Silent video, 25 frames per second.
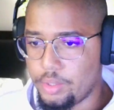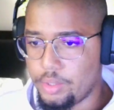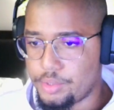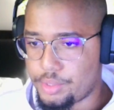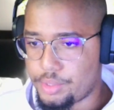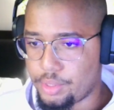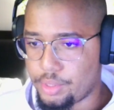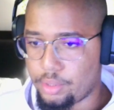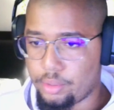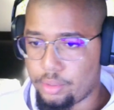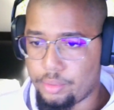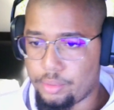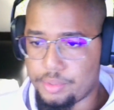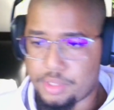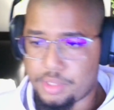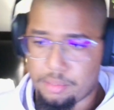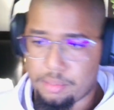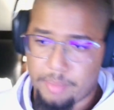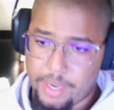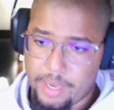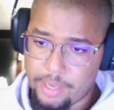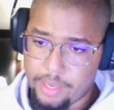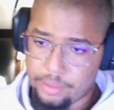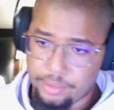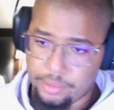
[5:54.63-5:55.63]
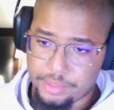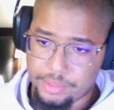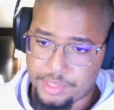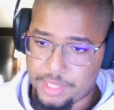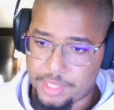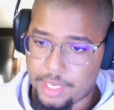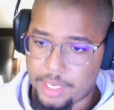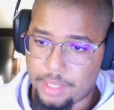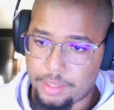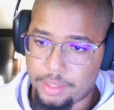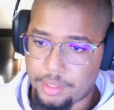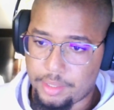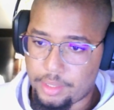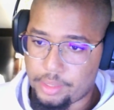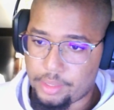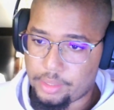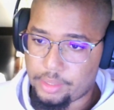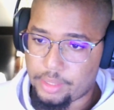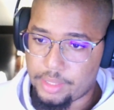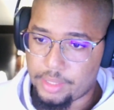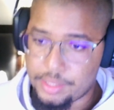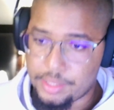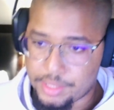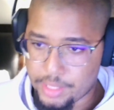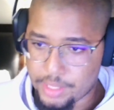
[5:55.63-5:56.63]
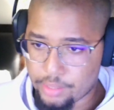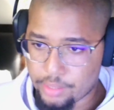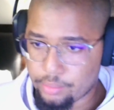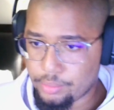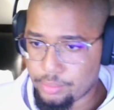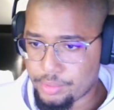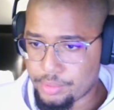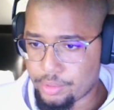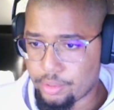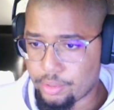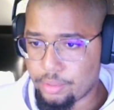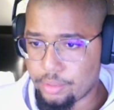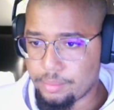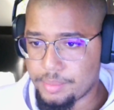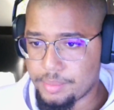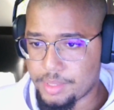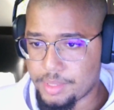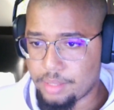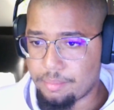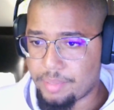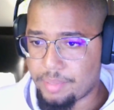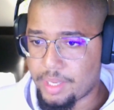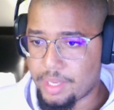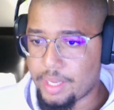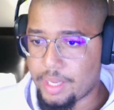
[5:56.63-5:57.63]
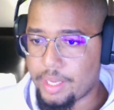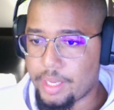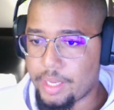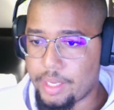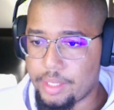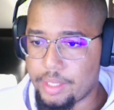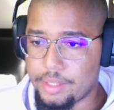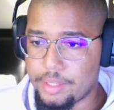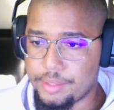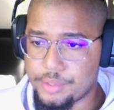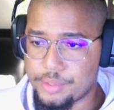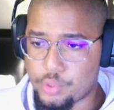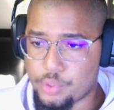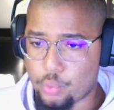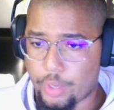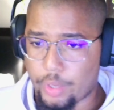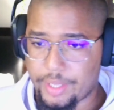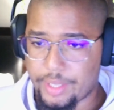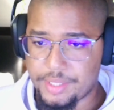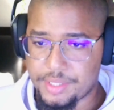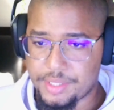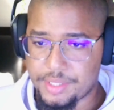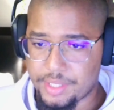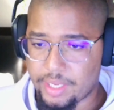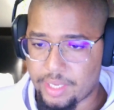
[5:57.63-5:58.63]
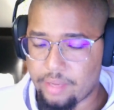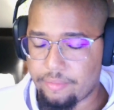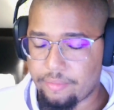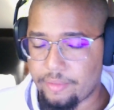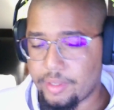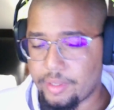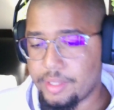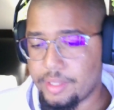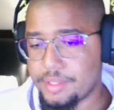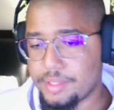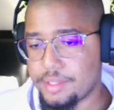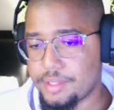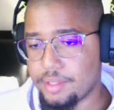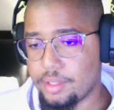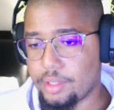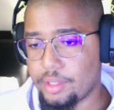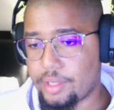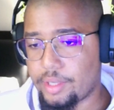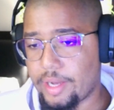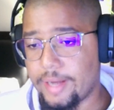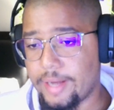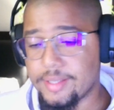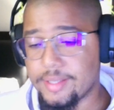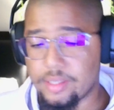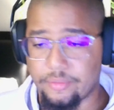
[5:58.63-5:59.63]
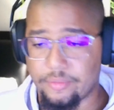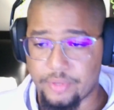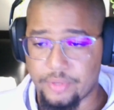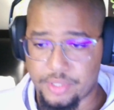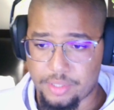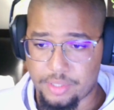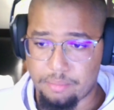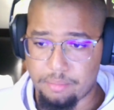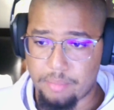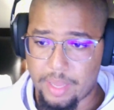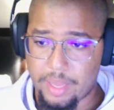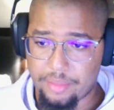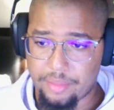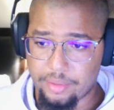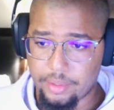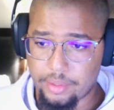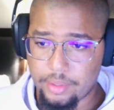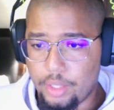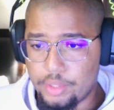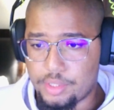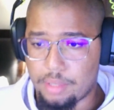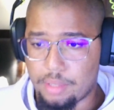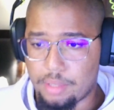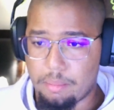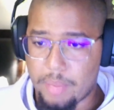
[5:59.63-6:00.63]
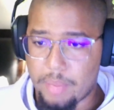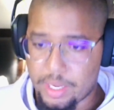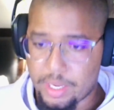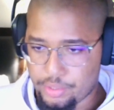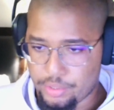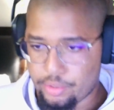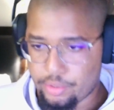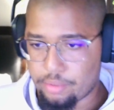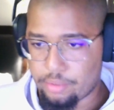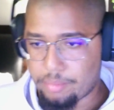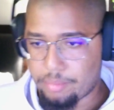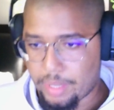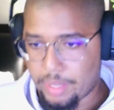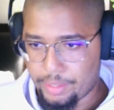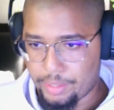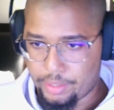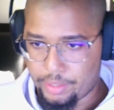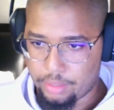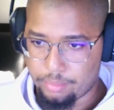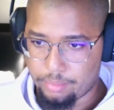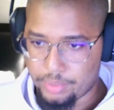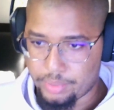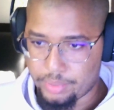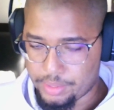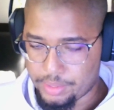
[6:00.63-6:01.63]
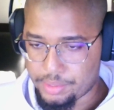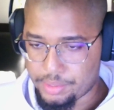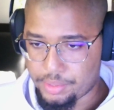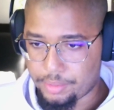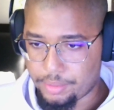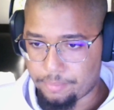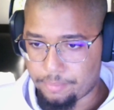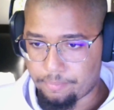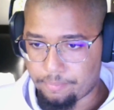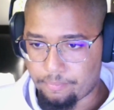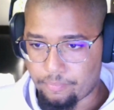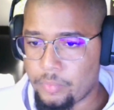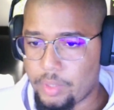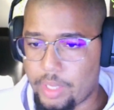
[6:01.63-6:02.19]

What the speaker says: So, to my understanding, in general terms, a BIA is quite safe and it's a cost-efficient method to measure your body composition.